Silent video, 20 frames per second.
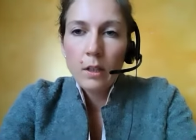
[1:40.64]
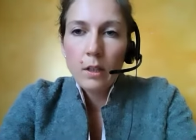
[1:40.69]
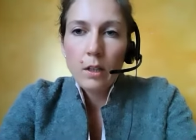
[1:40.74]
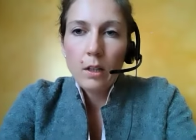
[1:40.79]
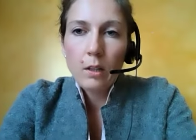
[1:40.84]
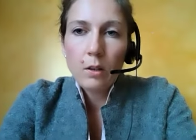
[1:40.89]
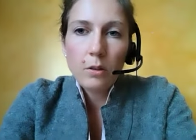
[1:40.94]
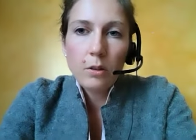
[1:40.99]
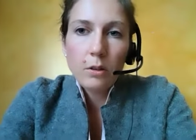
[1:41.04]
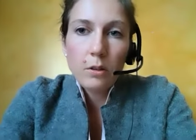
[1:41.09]

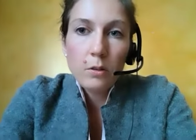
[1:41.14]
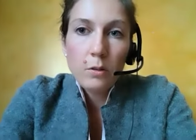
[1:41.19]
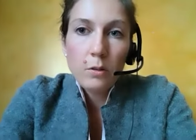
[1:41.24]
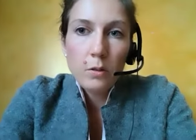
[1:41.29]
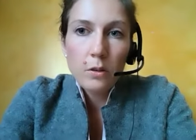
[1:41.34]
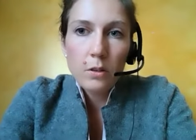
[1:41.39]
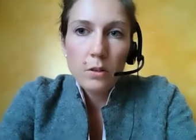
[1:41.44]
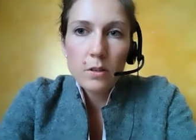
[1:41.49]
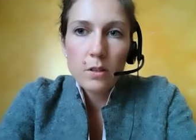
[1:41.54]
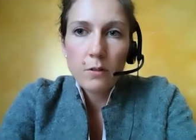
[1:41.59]
And also the
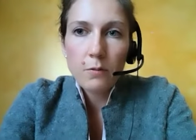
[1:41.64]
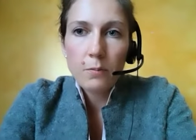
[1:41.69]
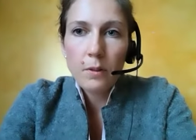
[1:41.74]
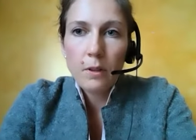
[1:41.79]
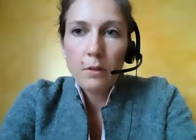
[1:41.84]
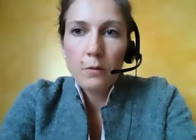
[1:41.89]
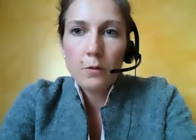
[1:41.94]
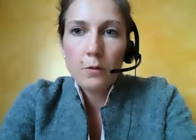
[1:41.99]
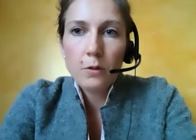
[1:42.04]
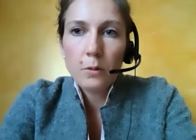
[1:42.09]
students have
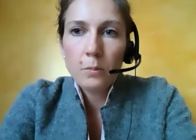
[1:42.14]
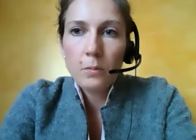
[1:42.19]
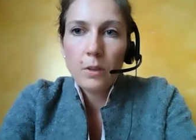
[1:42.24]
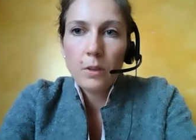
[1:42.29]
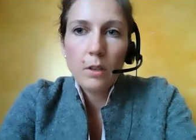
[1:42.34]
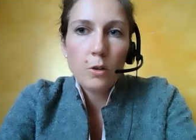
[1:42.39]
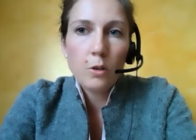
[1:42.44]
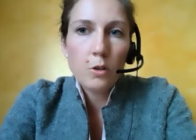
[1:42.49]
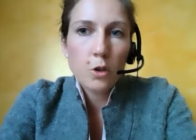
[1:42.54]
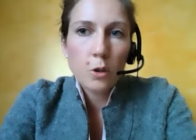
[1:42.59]
been
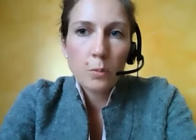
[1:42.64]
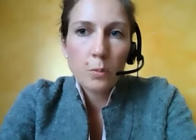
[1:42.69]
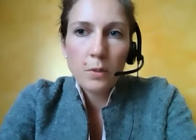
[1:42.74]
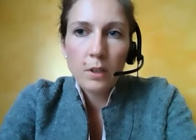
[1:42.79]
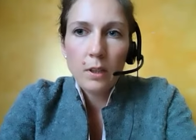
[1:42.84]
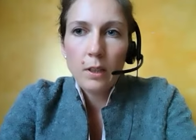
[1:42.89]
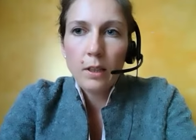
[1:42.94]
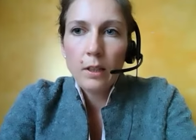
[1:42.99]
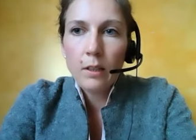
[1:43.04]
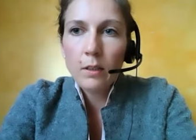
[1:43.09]
from
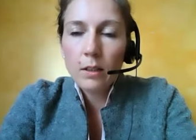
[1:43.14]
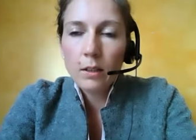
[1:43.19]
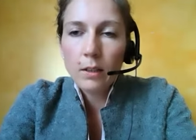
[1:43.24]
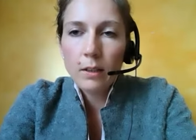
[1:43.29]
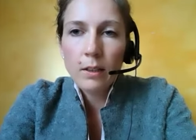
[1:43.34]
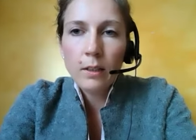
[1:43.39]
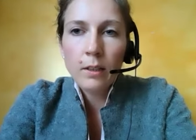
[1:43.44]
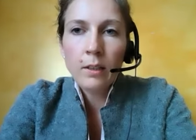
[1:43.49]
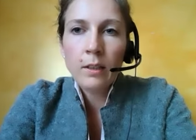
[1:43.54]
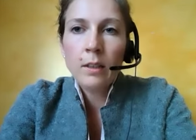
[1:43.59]
Germany,
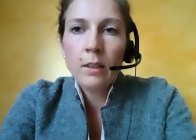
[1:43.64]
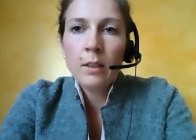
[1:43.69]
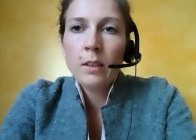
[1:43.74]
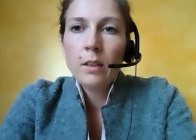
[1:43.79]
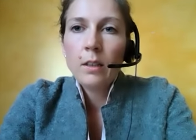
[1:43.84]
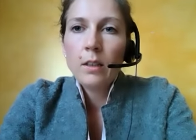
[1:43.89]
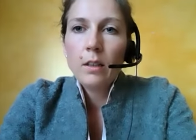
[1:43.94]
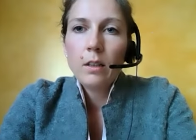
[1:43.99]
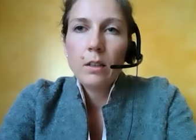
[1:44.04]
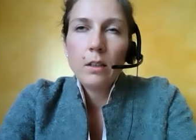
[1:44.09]
Italy,
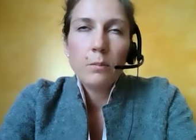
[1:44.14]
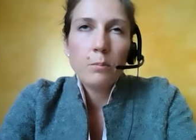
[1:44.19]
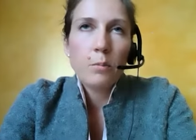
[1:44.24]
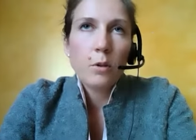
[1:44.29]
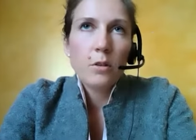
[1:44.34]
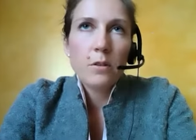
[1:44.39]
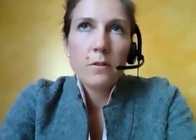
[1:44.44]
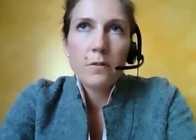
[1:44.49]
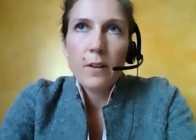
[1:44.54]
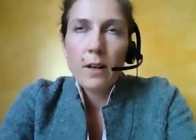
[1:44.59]

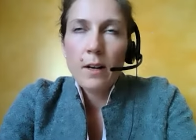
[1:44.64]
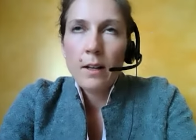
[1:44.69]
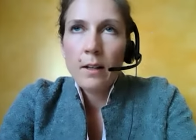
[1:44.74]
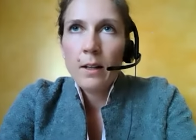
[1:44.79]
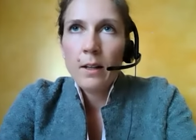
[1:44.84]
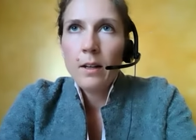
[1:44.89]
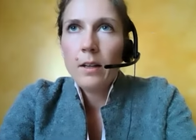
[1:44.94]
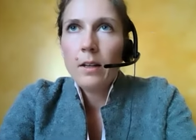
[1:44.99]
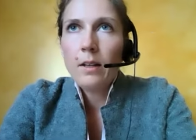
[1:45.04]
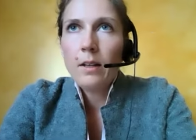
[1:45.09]

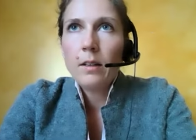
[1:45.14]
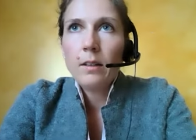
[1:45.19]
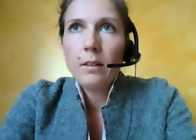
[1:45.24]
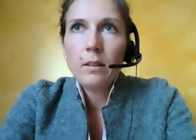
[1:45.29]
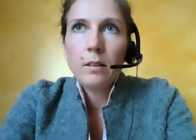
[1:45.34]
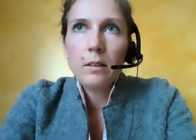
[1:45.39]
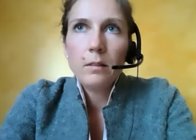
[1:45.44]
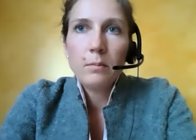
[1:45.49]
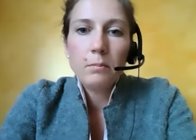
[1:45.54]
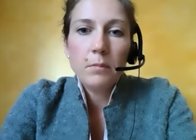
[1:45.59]
Botswana,
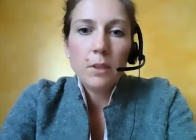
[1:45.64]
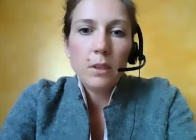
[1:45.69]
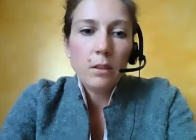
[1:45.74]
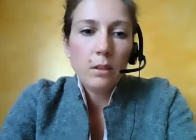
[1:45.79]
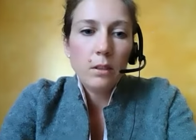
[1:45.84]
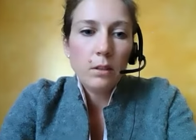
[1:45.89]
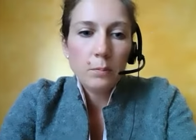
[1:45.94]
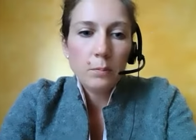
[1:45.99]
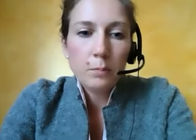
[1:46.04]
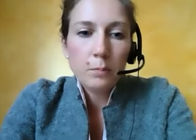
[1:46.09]

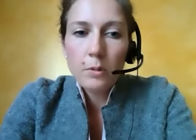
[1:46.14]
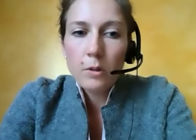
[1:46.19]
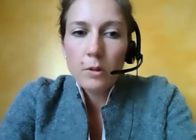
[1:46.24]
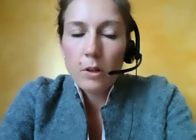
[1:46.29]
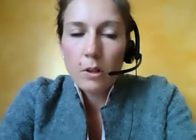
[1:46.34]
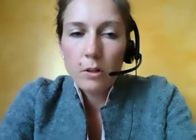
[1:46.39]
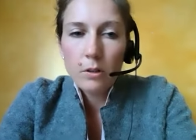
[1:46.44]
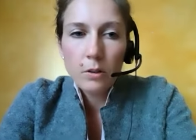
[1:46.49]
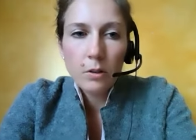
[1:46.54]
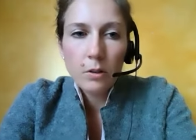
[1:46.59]
Egypt,
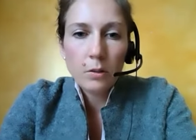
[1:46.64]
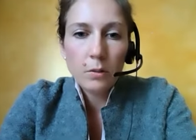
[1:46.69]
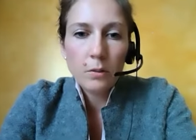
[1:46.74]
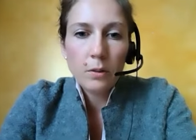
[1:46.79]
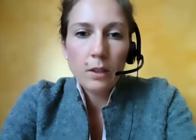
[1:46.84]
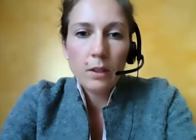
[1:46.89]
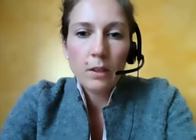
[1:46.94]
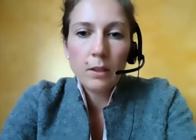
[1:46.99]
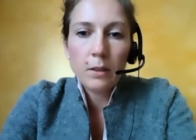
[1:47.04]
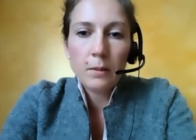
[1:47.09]

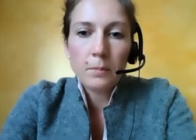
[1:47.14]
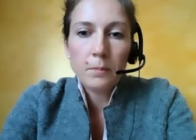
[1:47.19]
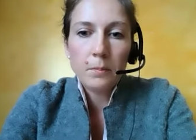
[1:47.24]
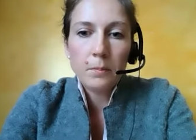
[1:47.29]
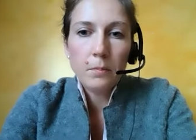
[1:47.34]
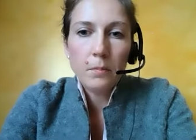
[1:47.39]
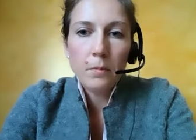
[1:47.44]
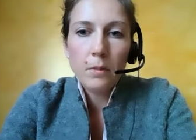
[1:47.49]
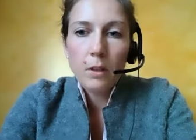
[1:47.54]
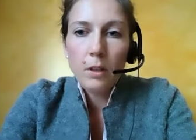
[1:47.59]
Morocco,
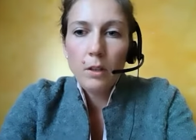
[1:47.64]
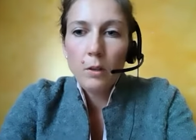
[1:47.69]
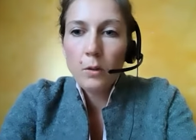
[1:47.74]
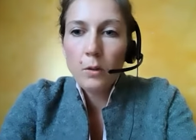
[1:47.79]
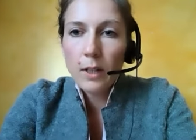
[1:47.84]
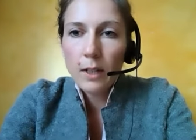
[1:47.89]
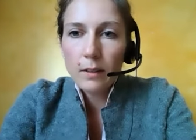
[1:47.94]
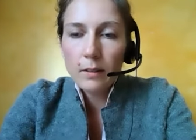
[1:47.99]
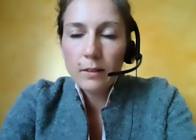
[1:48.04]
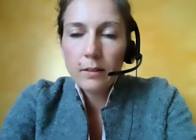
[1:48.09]
the
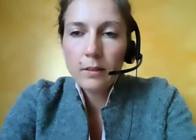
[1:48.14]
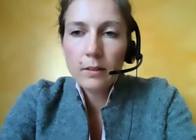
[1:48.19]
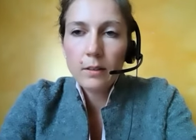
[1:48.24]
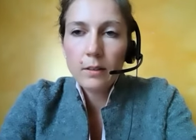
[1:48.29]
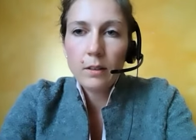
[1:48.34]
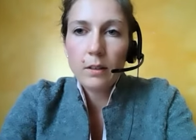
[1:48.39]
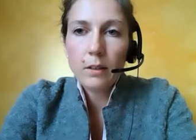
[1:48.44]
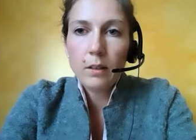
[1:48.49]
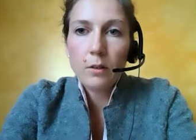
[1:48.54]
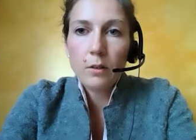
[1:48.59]
US.
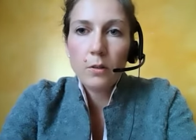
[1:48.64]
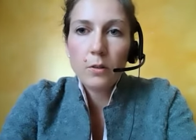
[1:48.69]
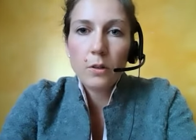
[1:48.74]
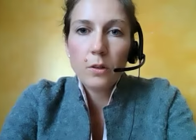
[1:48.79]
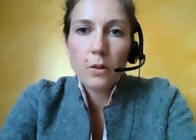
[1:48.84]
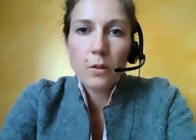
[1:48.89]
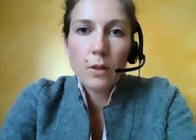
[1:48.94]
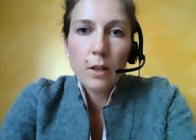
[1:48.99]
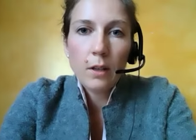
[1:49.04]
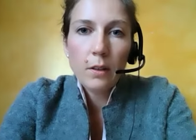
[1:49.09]
And
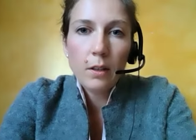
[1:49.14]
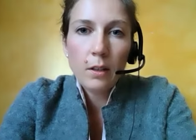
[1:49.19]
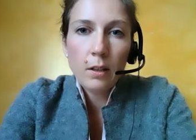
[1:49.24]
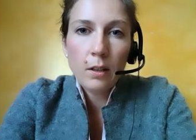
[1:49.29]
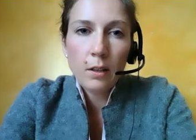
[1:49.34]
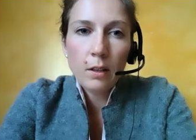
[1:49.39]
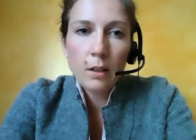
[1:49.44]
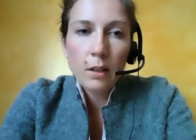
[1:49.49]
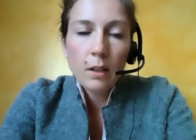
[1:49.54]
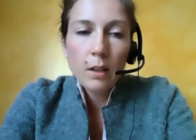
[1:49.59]
so I
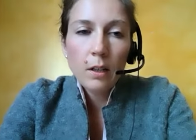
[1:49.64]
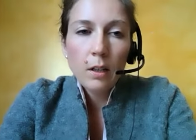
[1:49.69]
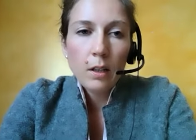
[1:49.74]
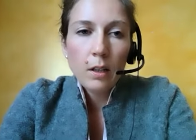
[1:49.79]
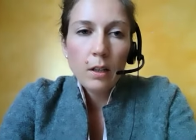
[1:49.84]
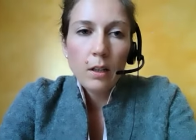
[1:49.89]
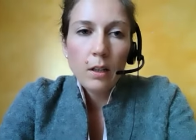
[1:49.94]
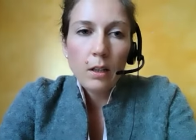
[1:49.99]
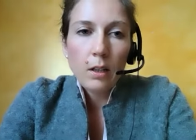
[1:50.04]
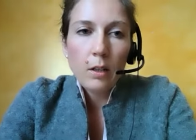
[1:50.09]
think
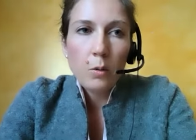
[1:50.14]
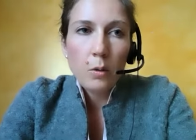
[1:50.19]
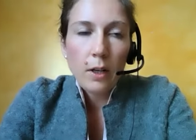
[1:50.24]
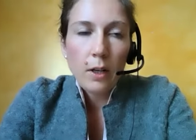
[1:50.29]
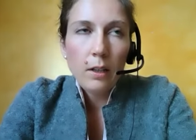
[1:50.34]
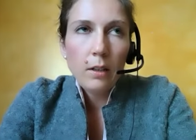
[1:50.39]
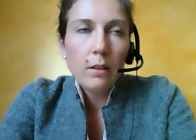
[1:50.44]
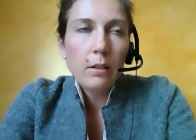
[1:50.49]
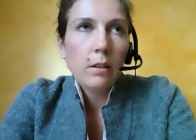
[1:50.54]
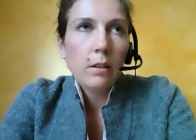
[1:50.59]
a
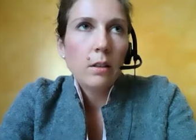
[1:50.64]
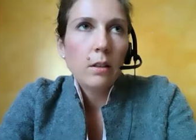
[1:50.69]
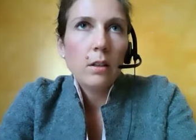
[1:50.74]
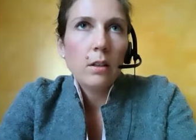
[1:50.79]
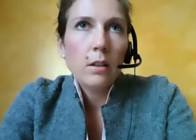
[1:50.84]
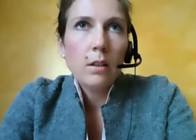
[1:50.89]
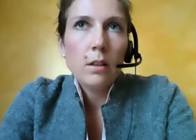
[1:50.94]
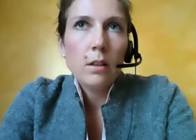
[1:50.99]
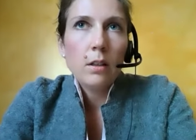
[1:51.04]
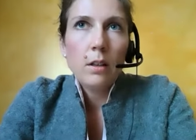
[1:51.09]
great
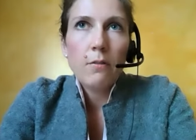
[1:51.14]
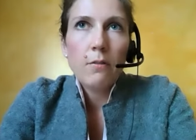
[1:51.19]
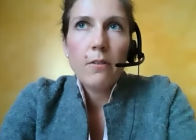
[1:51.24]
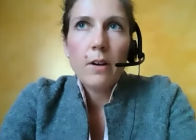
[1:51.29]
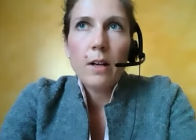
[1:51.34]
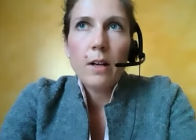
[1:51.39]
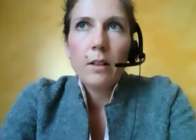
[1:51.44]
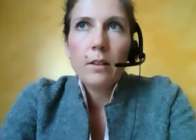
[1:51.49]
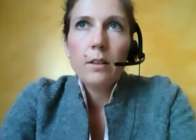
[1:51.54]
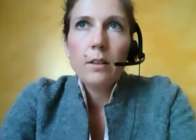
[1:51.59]

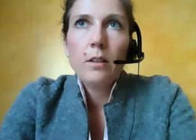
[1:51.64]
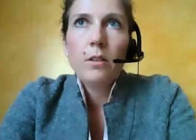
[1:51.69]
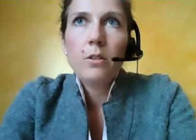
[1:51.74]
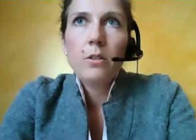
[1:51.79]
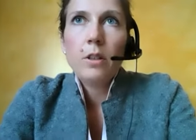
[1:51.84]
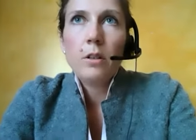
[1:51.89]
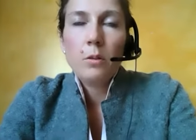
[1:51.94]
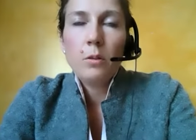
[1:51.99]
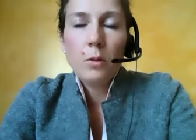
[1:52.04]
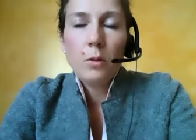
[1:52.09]
advantage
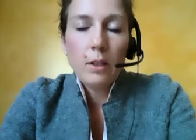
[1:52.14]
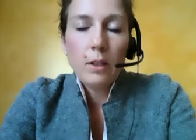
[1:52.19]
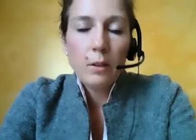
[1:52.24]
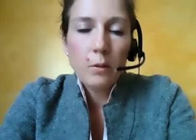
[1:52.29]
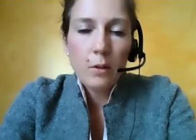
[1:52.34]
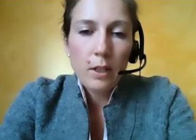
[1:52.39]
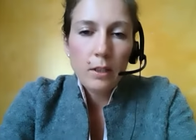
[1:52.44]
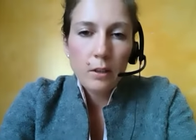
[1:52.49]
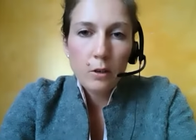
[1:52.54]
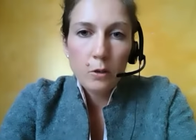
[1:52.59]
and a really
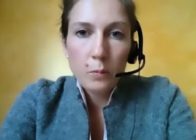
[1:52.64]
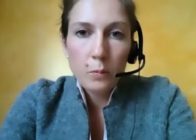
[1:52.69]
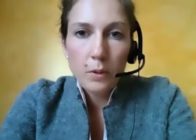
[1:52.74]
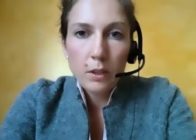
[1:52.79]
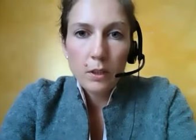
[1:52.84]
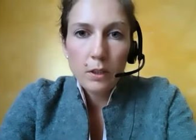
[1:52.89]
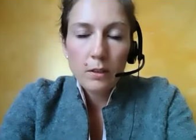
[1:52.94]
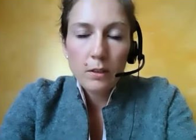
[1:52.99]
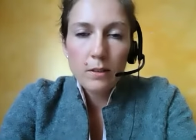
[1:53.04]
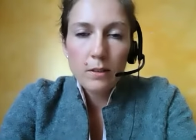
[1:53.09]
great
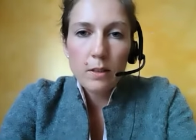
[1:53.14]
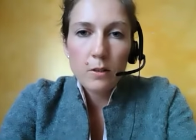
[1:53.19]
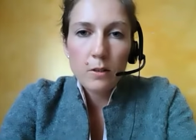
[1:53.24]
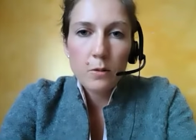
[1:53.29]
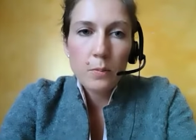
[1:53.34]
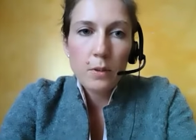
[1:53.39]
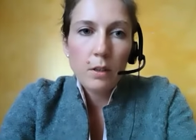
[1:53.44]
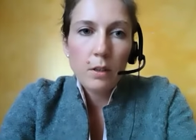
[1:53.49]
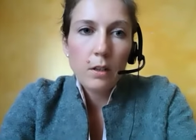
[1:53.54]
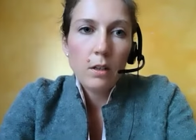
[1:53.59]
experience has
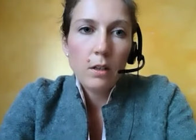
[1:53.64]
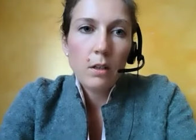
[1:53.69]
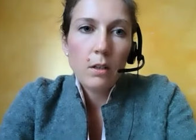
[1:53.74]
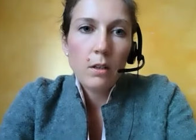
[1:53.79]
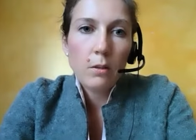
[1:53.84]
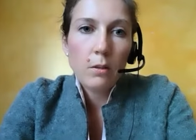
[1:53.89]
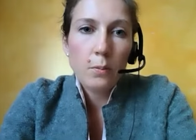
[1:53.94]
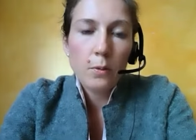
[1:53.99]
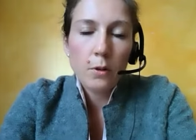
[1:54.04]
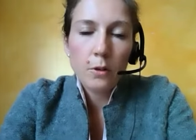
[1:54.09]
been
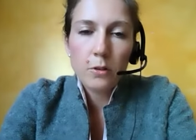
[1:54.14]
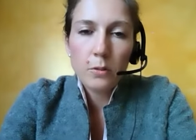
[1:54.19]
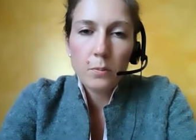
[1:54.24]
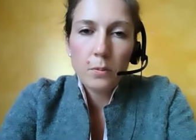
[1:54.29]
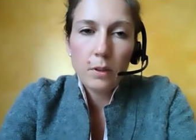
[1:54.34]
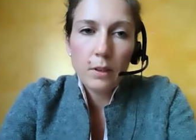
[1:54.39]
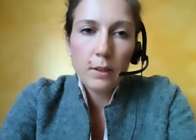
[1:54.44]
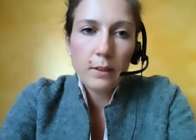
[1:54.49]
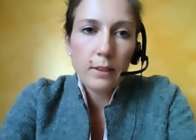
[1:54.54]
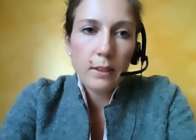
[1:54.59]
the
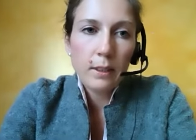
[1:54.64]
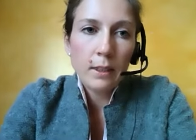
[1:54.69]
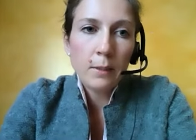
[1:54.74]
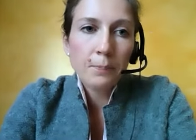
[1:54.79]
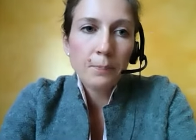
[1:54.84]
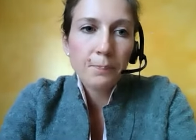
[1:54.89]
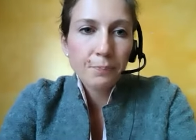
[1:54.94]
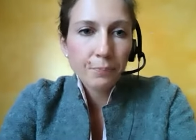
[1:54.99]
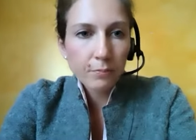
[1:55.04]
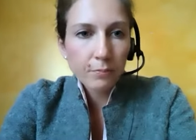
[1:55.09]

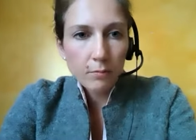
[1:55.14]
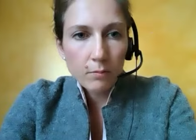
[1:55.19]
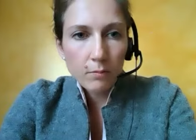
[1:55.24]
possibility